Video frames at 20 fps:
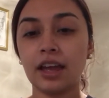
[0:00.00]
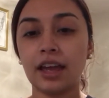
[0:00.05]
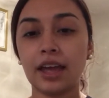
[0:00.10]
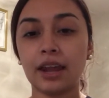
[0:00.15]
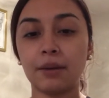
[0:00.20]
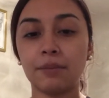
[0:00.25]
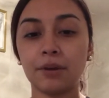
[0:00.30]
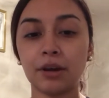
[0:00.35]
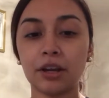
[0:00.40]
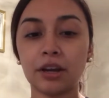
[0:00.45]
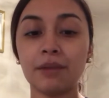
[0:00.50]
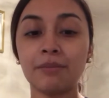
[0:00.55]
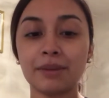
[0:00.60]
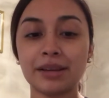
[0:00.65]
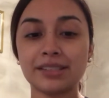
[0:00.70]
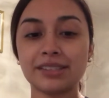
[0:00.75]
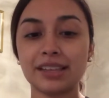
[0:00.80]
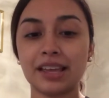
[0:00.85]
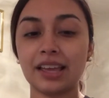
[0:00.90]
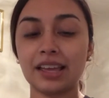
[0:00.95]
And I'm not gonna
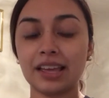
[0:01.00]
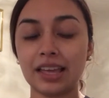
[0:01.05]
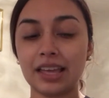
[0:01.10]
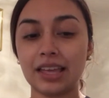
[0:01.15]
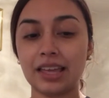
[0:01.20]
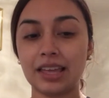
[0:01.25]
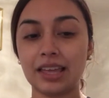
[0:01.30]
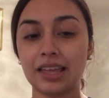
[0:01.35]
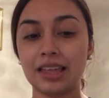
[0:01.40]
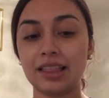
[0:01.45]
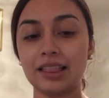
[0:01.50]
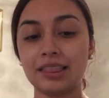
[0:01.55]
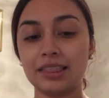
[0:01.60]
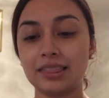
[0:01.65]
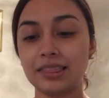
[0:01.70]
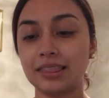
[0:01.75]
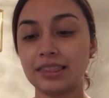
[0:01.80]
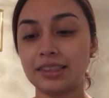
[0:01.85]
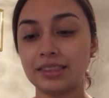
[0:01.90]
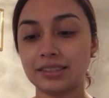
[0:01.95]
mix
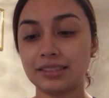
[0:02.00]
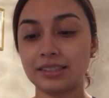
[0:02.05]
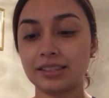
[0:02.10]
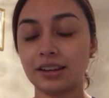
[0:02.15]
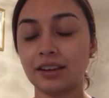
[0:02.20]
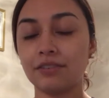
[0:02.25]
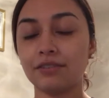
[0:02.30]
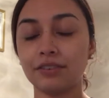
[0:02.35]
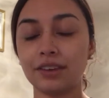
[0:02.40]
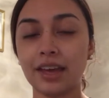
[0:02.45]
the stuff